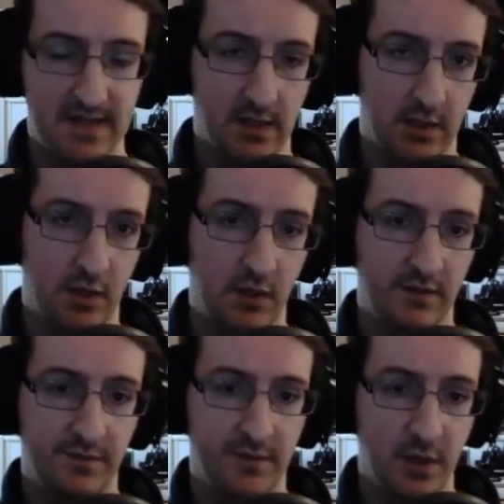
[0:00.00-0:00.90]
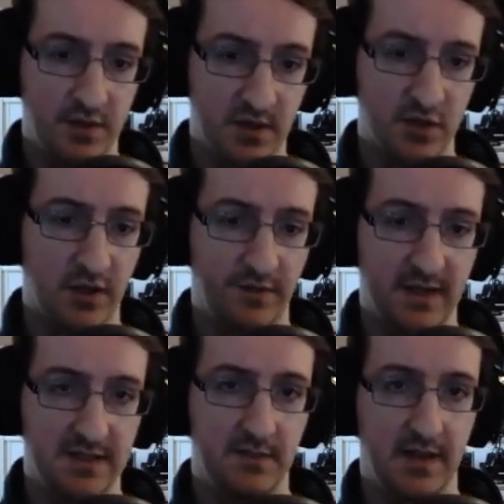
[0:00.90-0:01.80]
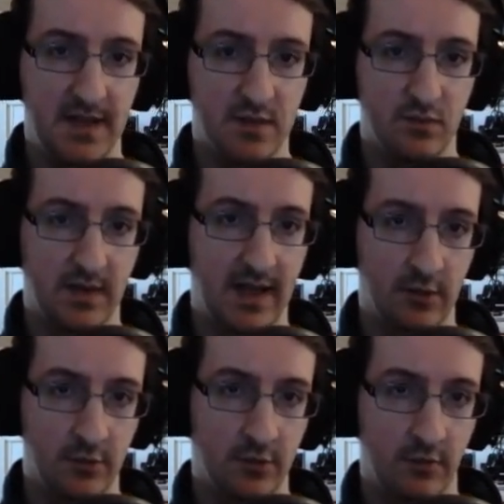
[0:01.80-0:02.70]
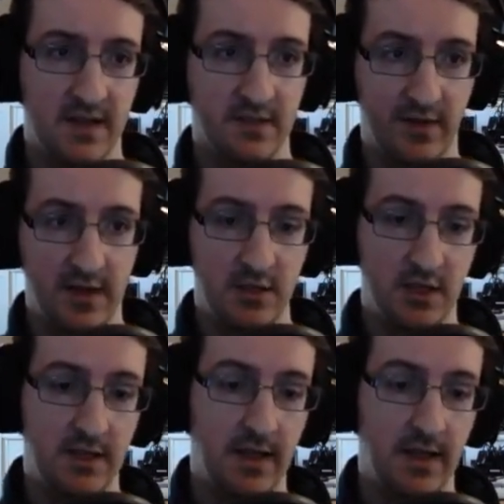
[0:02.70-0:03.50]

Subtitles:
a lot of using sword effectively is relying on Hunter Art Avenger